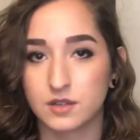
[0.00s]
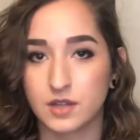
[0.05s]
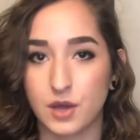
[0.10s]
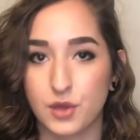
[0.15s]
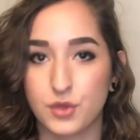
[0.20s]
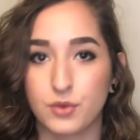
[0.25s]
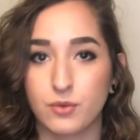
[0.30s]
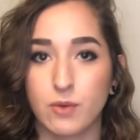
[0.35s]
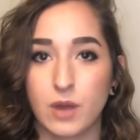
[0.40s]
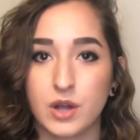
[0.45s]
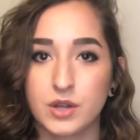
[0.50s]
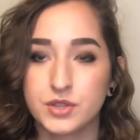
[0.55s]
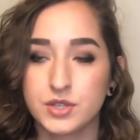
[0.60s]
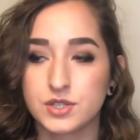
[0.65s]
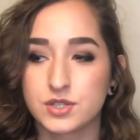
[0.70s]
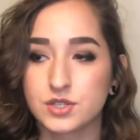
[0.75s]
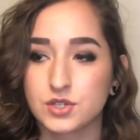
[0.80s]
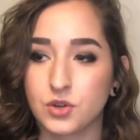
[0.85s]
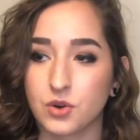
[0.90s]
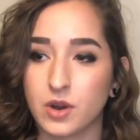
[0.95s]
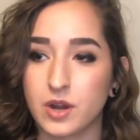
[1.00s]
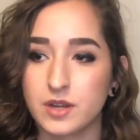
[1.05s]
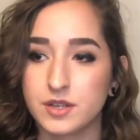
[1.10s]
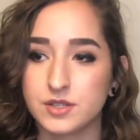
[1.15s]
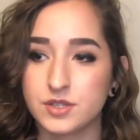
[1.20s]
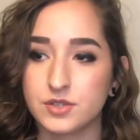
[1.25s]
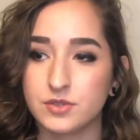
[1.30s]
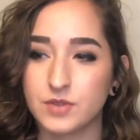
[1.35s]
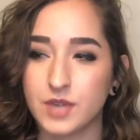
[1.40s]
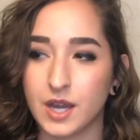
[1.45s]
Now throughout the
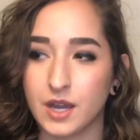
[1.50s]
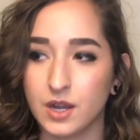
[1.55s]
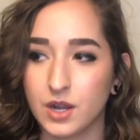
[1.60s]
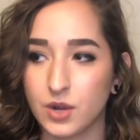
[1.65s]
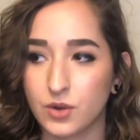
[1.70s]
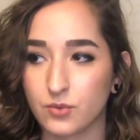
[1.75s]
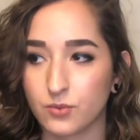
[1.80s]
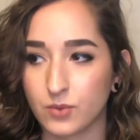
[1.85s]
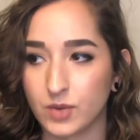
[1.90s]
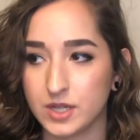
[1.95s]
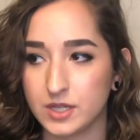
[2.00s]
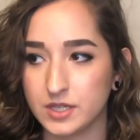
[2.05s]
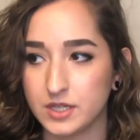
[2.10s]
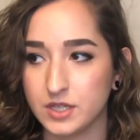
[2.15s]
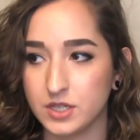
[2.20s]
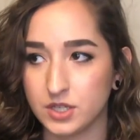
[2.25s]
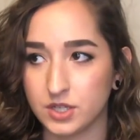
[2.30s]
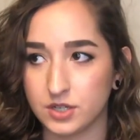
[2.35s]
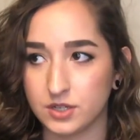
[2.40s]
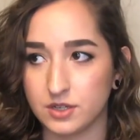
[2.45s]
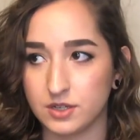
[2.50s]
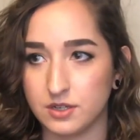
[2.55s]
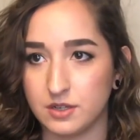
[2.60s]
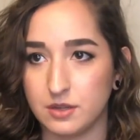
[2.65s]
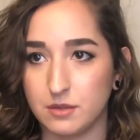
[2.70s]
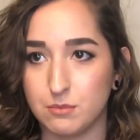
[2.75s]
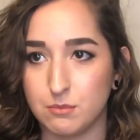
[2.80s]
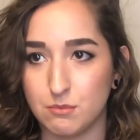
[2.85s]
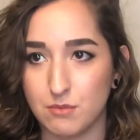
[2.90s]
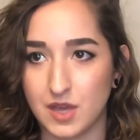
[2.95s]
stories, you get a really
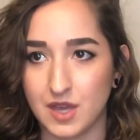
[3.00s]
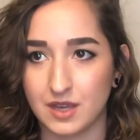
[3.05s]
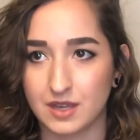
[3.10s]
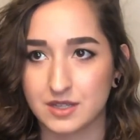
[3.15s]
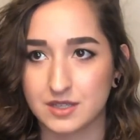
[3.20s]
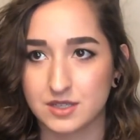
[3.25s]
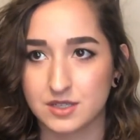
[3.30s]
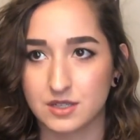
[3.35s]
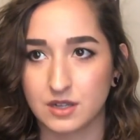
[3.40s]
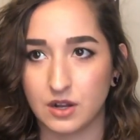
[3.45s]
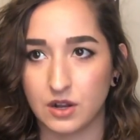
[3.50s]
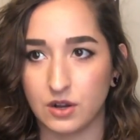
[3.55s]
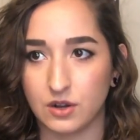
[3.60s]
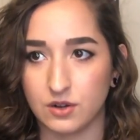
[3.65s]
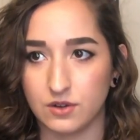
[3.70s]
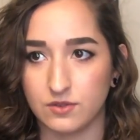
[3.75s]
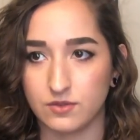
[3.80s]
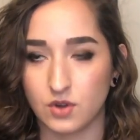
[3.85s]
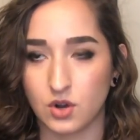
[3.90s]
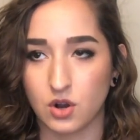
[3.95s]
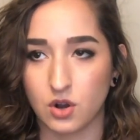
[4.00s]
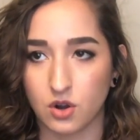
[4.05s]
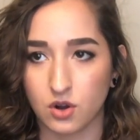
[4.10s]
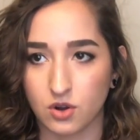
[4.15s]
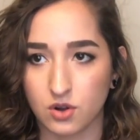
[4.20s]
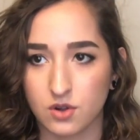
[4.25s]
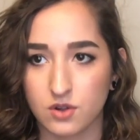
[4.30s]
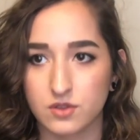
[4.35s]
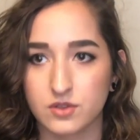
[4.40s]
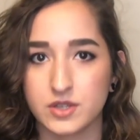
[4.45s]
good mix of
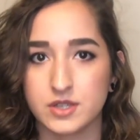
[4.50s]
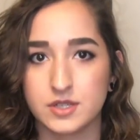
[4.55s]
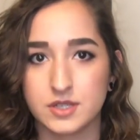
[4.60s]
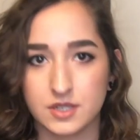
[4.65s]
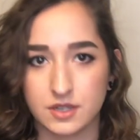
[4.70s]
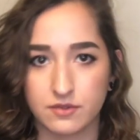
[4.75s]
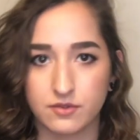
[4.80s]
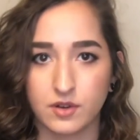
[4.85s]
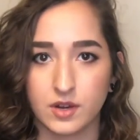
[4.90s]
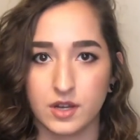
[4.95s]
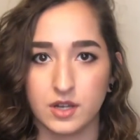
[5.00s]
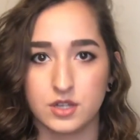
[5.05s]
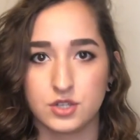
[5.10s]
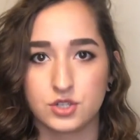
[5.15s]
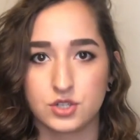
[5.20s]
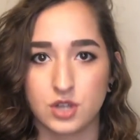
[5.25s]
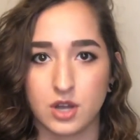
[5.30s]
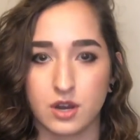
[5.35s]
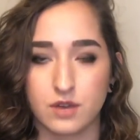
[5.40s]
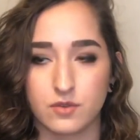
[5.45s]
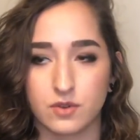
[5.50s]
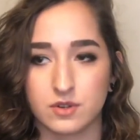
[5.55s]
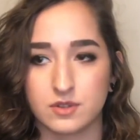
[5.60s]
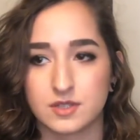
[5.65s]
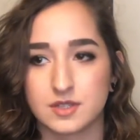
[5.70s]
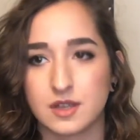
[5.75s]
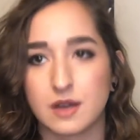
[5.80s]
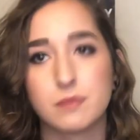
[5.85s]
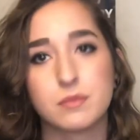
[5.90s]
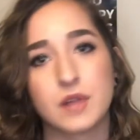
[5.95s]
all the different
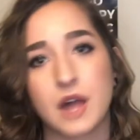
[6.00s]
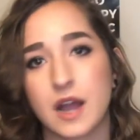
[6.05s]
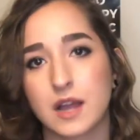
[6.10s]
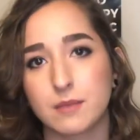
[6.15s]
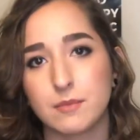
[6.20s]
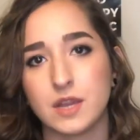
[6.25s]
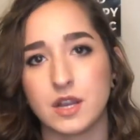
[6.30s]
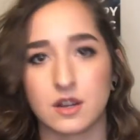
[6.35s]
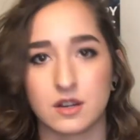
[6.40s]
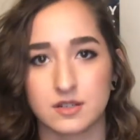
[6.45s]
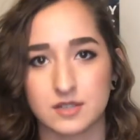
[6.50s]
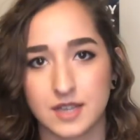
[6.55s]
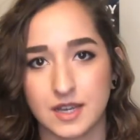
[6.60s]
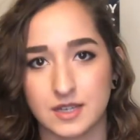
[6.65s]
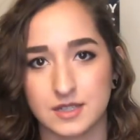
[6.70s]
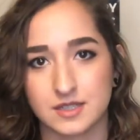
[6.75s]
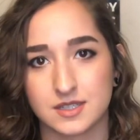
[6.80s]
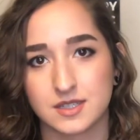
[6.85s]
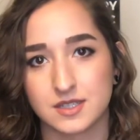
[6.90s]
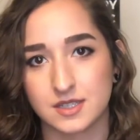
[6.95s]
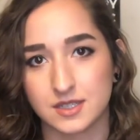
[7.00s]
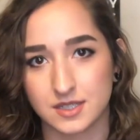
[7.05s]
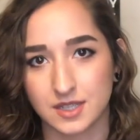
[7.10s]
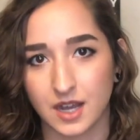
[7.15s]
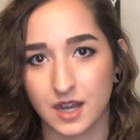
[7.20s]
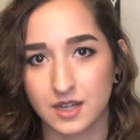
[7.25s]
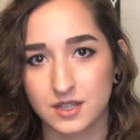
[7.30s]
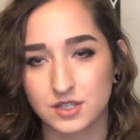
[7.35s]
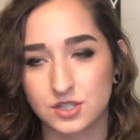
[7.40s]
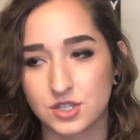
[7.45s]
genres that Black Mirror tends to
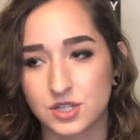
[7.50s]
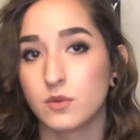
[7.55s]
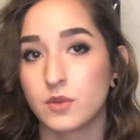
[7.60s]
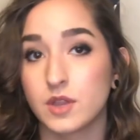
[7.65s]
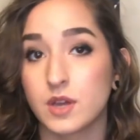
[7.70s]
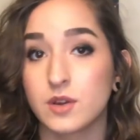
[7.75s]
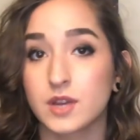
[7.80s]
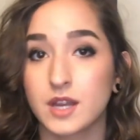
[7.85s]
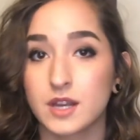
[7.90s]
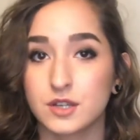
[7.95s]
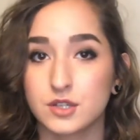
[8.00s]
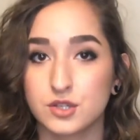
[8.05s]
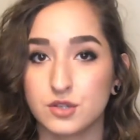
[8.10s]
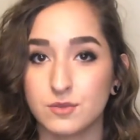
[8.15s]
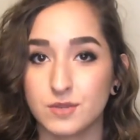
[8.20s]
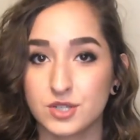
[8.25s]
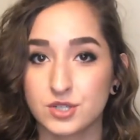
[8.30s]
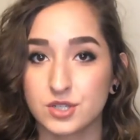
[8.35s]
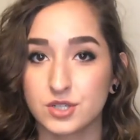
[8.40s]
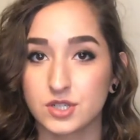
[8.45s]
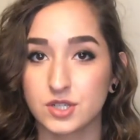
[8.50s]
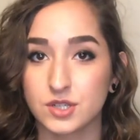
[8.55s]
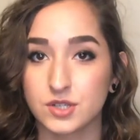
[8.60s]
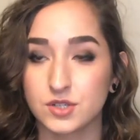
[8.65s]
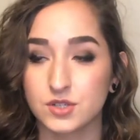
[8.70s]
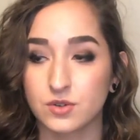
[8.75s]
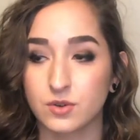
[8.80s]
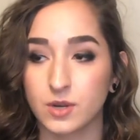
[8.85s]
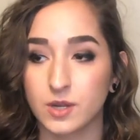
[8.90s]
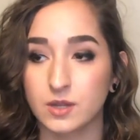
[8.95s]
touch. Without getting too much into the
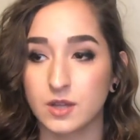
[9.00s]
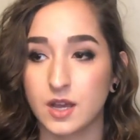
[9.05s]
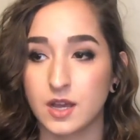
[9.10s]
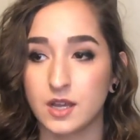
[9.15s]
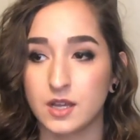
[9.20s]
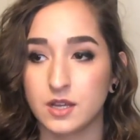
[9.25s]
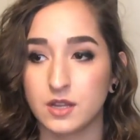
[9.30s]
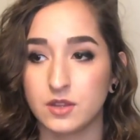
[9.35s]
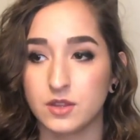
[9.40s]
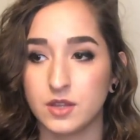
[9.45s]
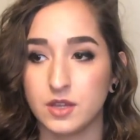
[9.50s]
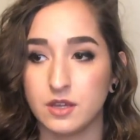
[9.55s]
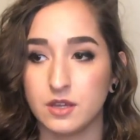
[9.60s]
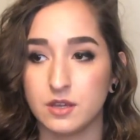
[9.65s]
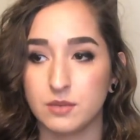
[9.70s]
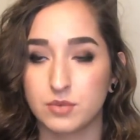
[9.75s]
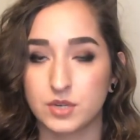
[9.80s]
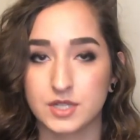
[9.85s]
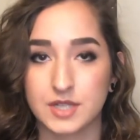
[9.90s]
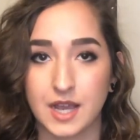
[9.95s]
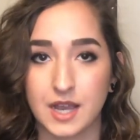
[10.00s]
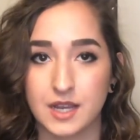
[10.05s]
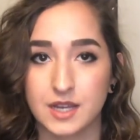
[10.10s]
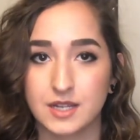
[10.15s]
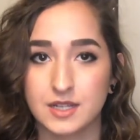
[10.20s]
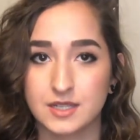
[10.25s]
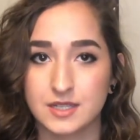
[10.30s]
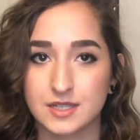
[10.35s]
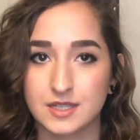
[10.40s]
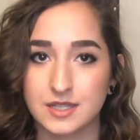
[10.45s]
storyline, the
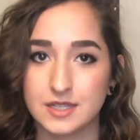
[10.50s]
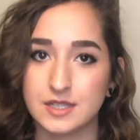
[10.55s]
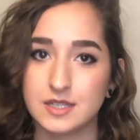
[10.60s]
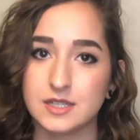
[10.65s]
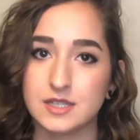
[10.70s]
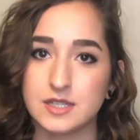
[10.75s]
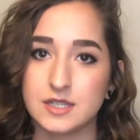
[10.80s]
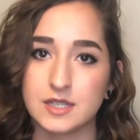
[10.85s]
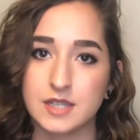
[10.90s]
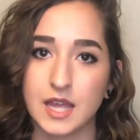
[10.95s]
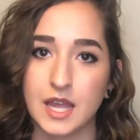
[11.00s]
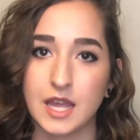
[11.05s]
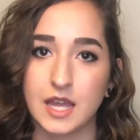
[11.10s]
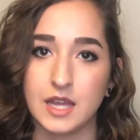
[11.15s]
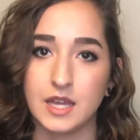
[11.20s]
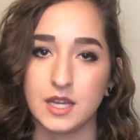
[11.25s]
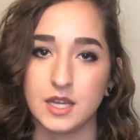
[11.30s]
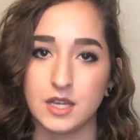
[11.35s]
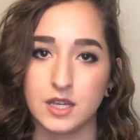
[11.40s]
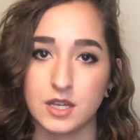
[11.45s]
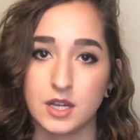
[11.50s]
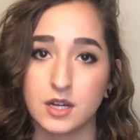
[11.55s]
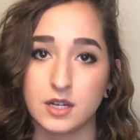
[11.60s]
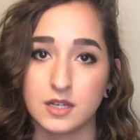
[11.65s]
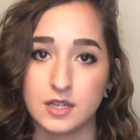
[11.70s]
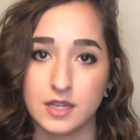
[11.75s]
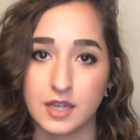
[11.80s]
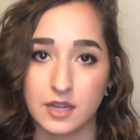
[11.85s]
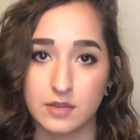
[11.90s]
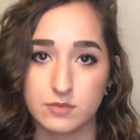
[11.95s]
protagonist is a
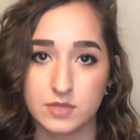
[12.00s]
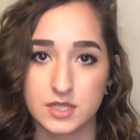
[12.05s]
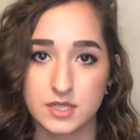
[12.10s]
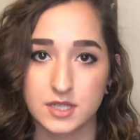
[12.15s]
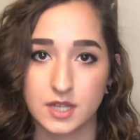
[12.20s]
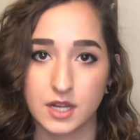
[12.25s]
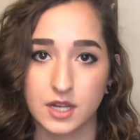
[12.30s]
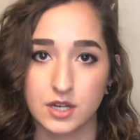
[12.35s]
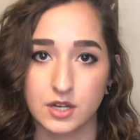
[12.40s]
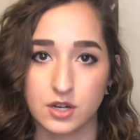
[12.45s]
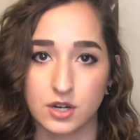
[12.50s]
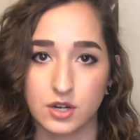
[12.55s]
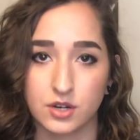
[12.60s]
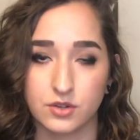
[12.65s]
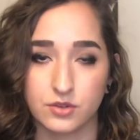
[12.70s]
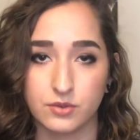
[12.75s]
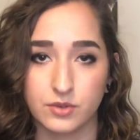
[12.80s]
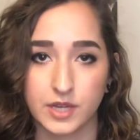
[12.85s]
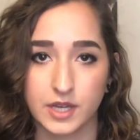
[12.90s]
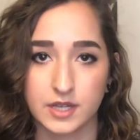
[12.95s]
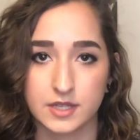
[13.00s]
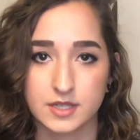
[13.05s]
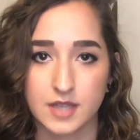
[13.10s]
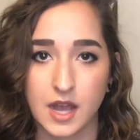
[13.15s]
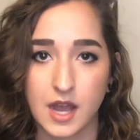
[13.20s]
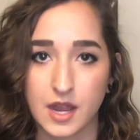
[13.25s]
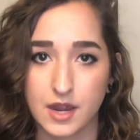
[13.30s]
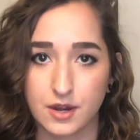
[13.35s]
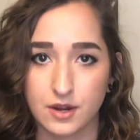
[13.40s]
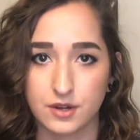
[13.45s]
young game designer who gets
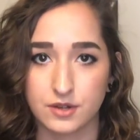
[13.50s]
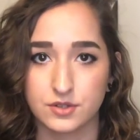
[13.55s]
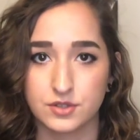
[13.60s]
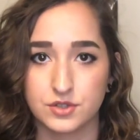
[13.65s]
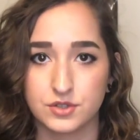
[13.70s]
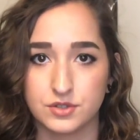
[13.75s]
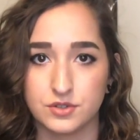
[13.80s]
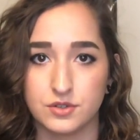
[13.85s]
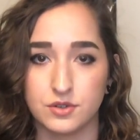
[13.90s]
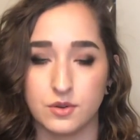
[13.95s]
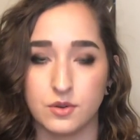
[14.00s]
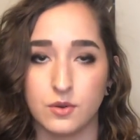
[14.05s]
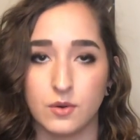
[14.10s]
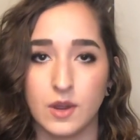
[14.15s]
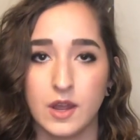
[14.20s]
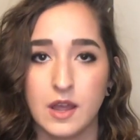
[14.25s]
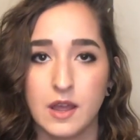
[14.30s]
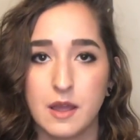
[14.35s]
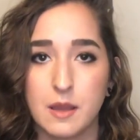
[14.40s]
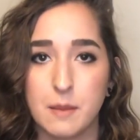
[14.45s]
hired to